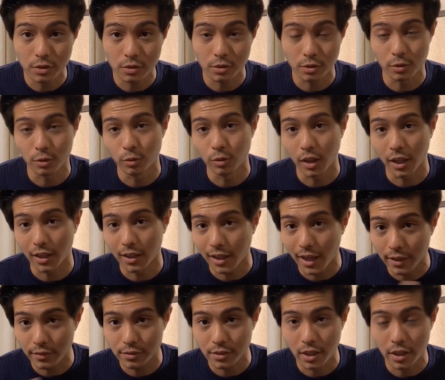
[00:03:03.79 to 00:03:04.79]
So, you know, like
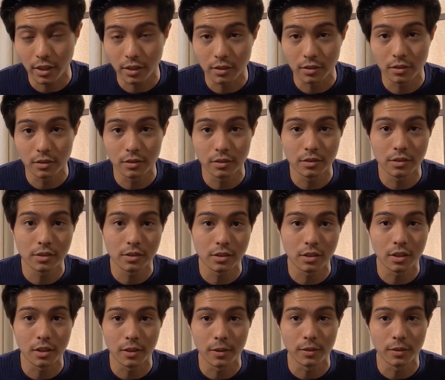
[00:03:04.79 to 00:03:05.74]
life cycles,